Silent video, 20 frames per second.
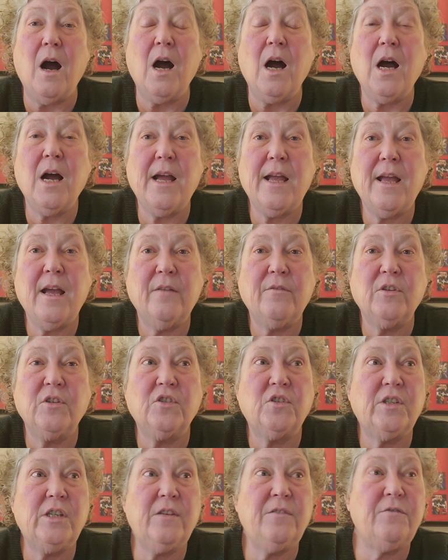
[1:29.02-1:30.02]
I have a
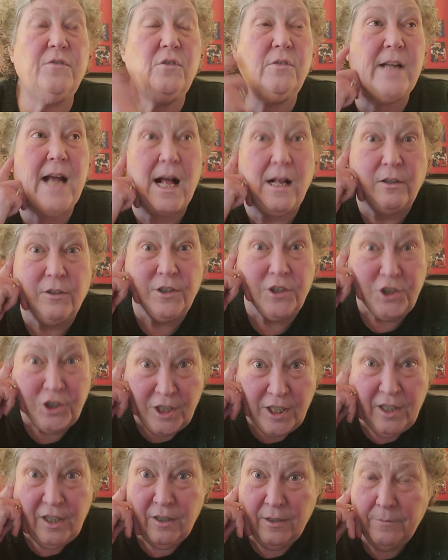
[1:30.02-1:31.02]
seafood
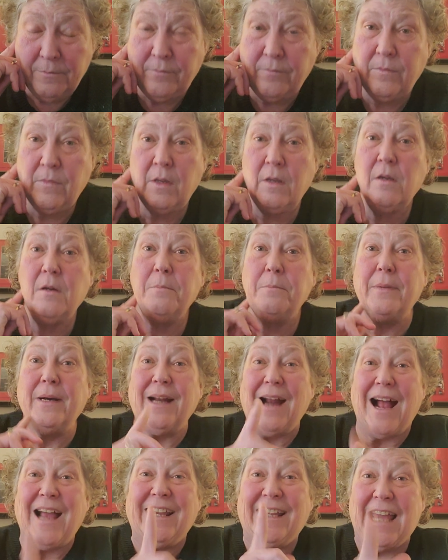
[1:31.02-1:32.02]
allergy,
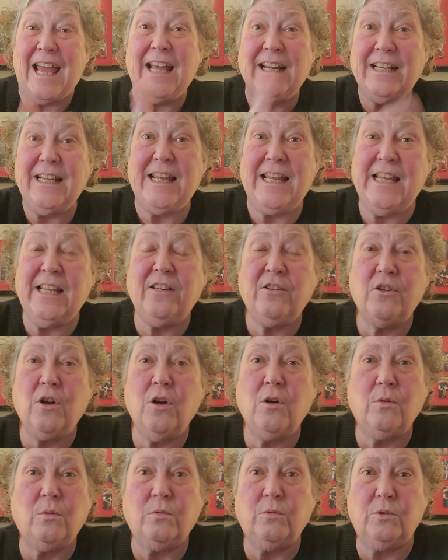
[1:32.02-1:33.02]
but I can eat
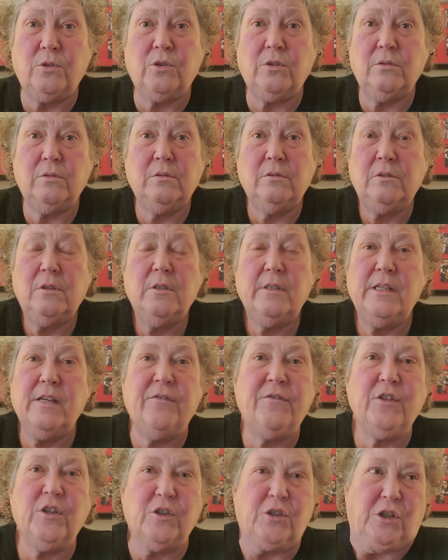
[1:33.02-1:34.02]
those
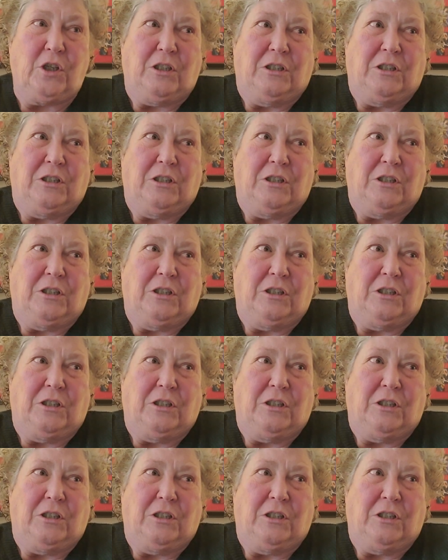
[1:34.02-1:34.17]
if there's